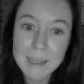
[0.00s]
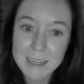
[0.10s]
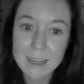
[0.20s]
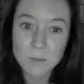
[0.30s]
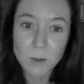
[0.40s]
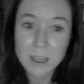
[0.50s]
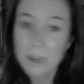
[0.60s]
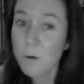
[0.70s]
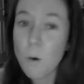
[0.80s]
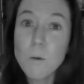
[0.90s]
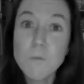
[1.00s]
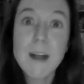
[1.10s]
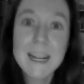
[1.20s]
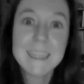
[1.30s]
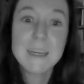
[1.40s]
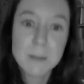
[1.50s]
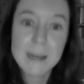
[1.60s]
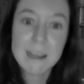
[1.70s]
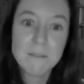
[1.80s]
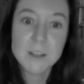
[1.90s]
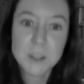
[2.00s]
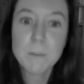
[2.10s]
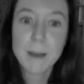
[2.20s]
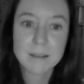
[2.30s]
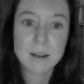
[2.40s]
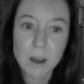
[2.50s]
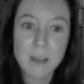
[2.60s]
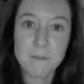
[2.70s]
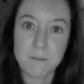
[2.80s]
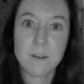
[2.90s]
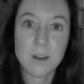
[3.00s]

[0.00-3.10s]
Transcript: is when you've already been living your best life